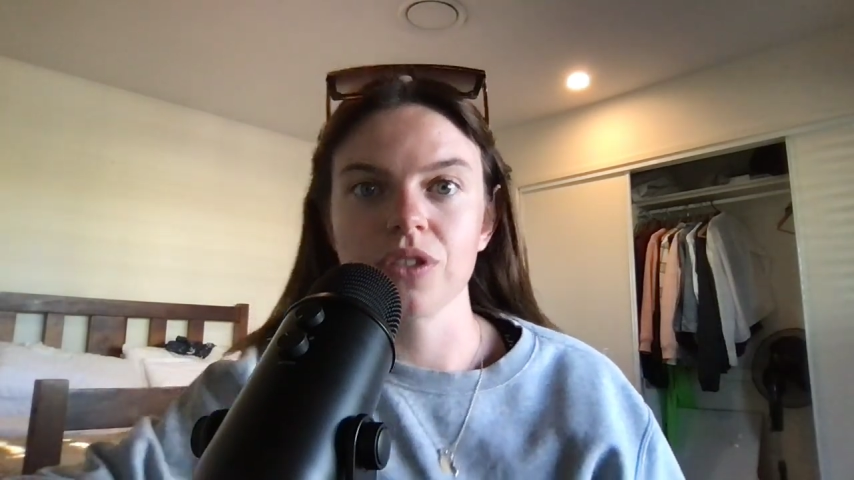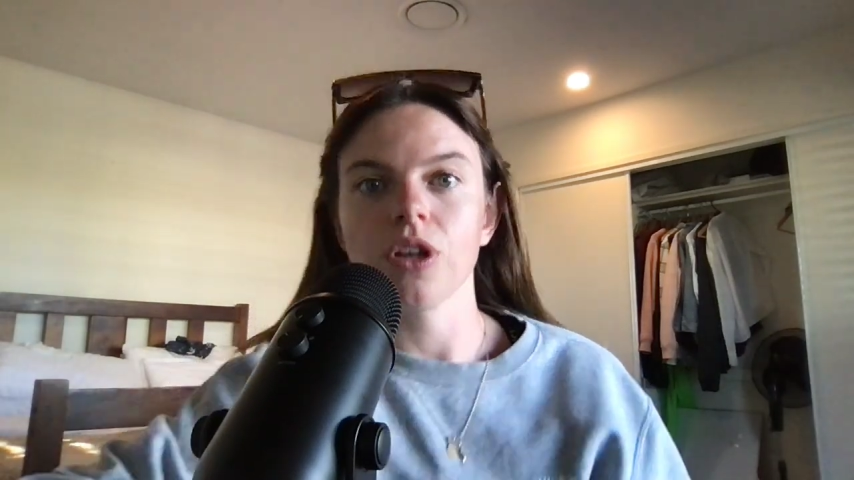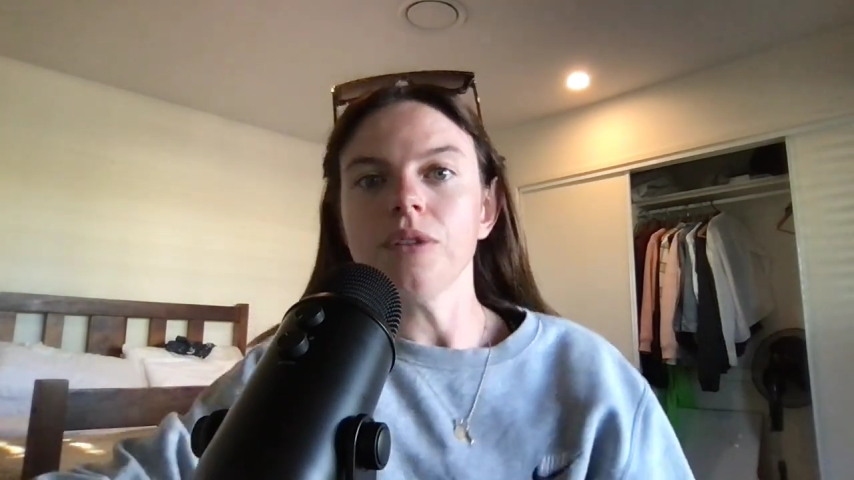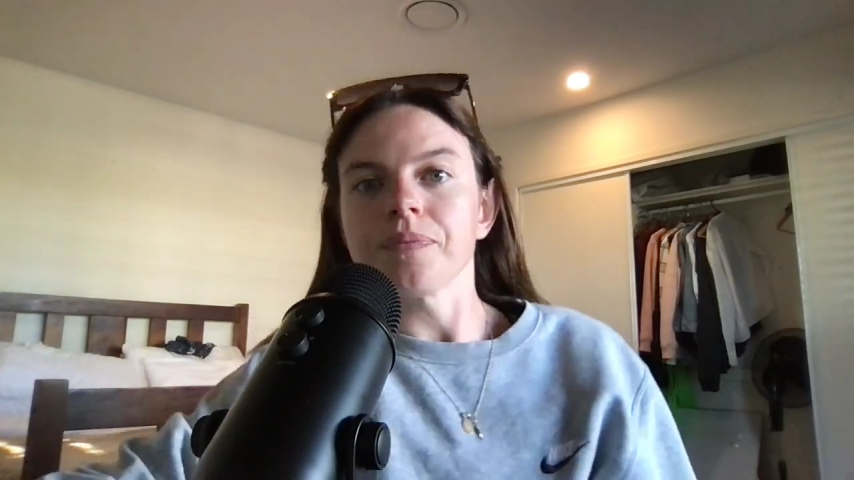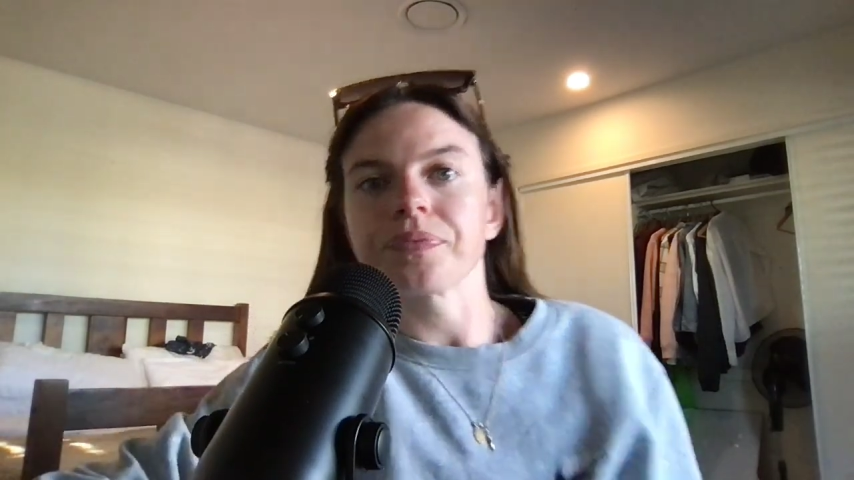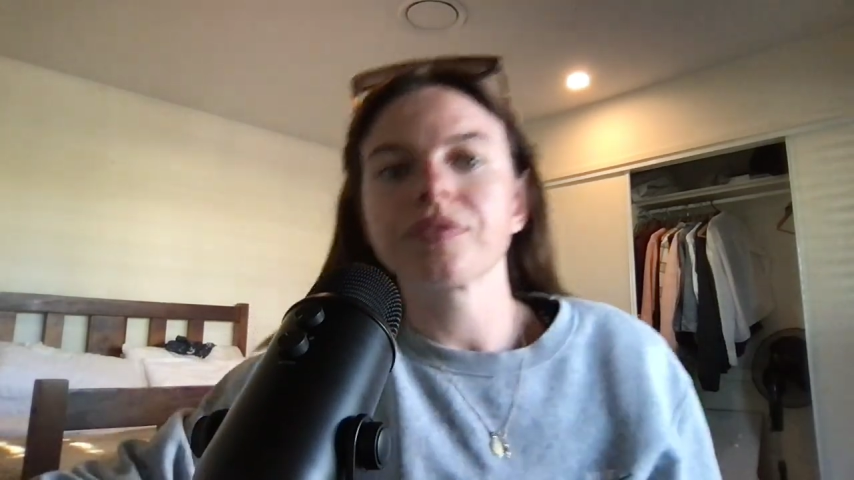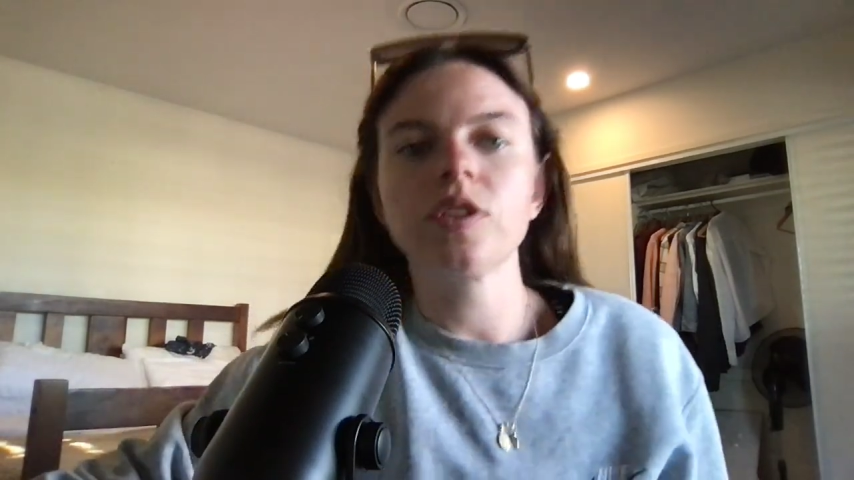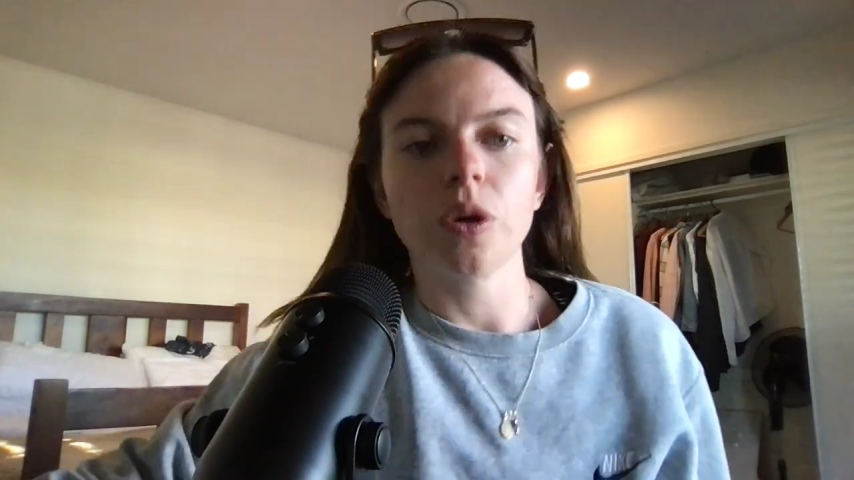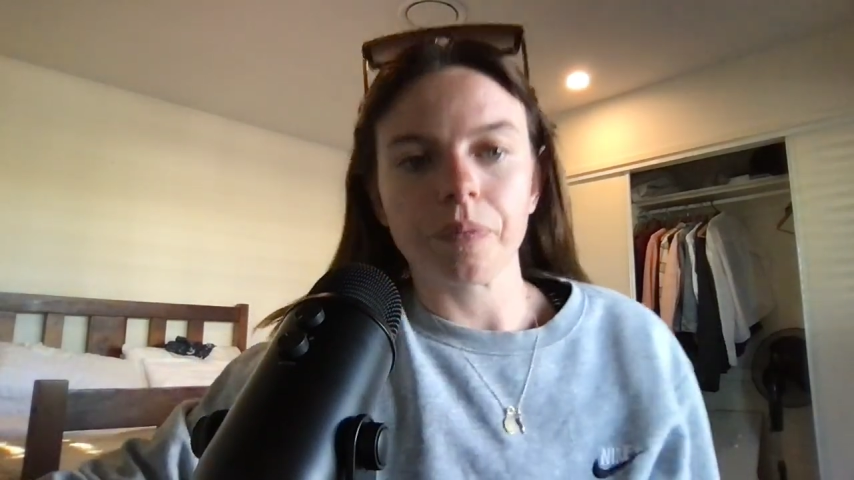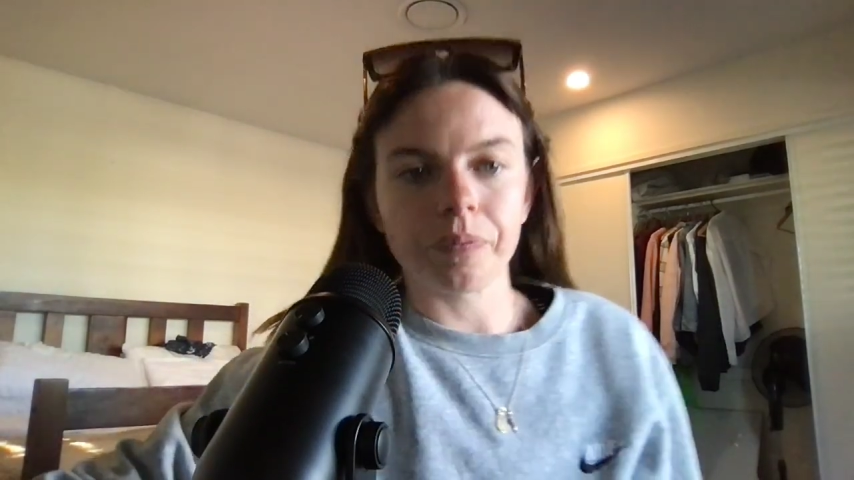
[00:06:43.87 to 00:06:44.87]
school.
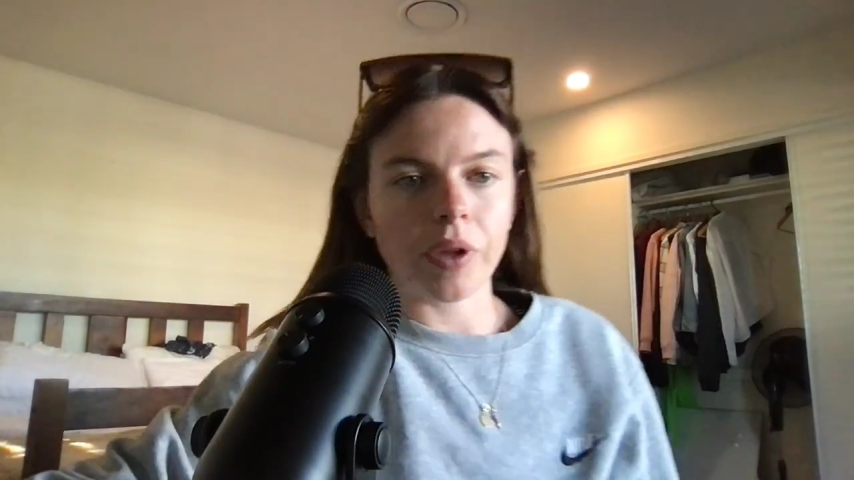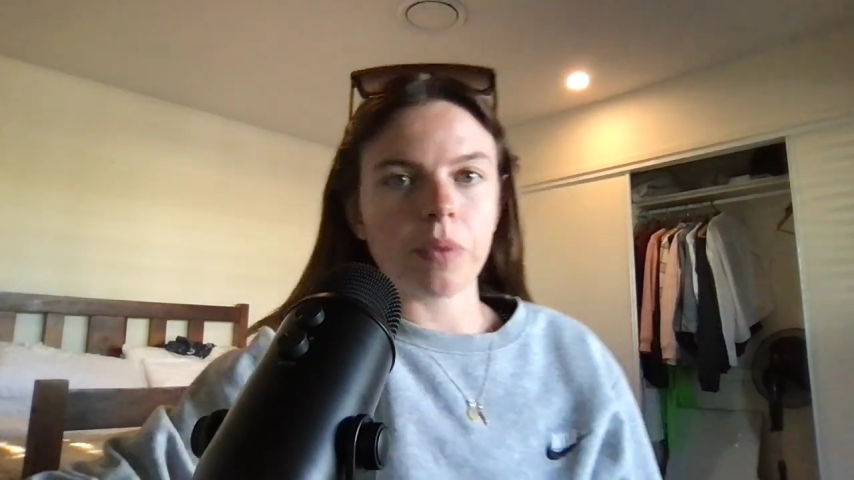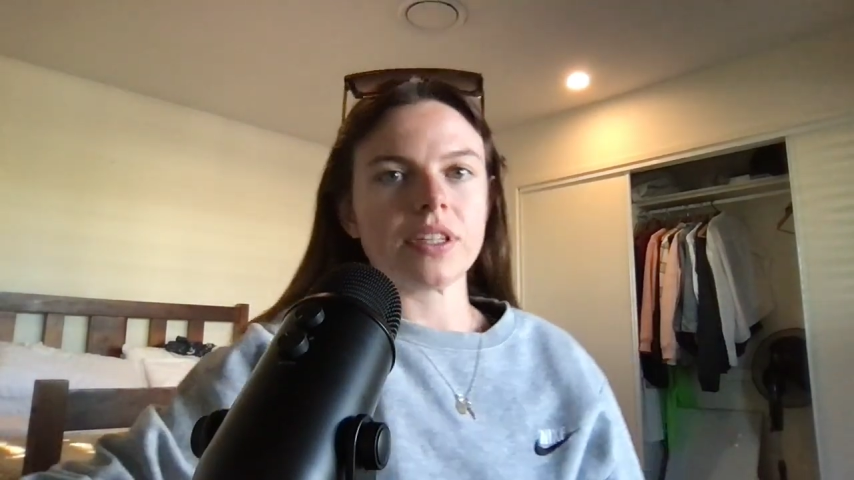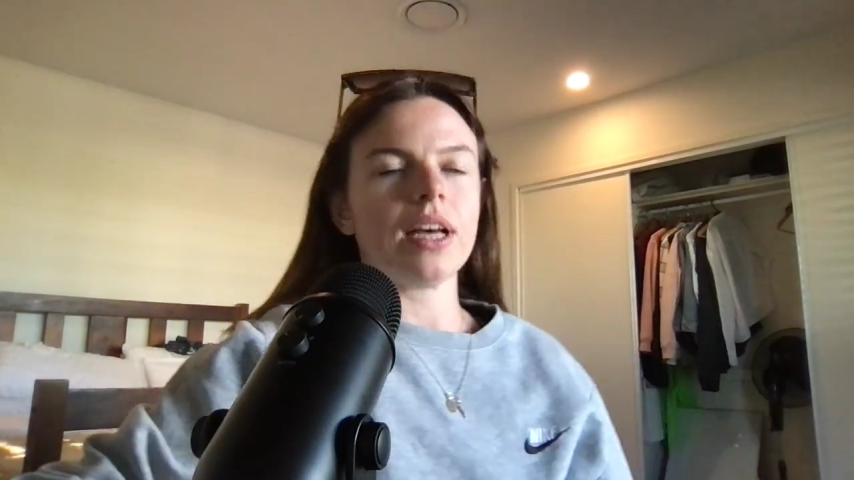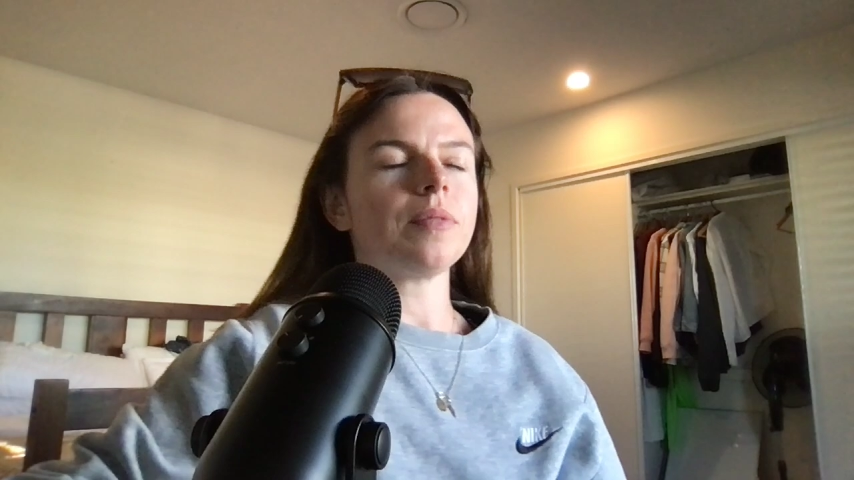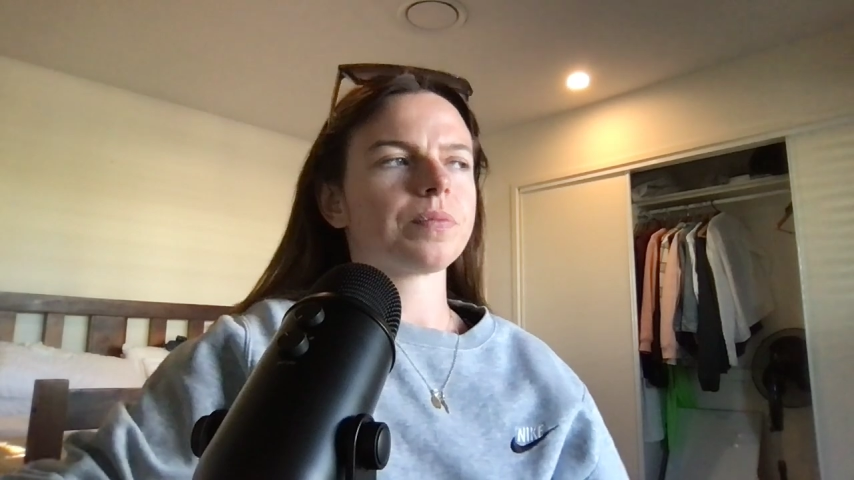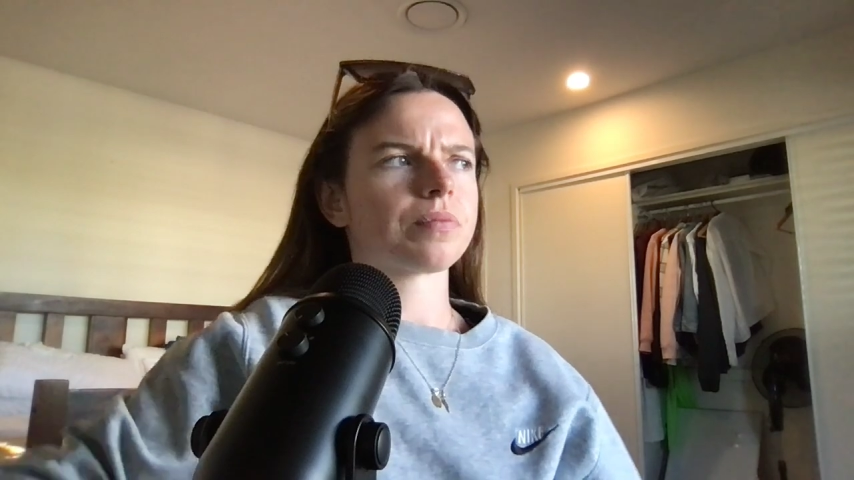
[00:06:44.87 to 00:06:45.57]
So that was that.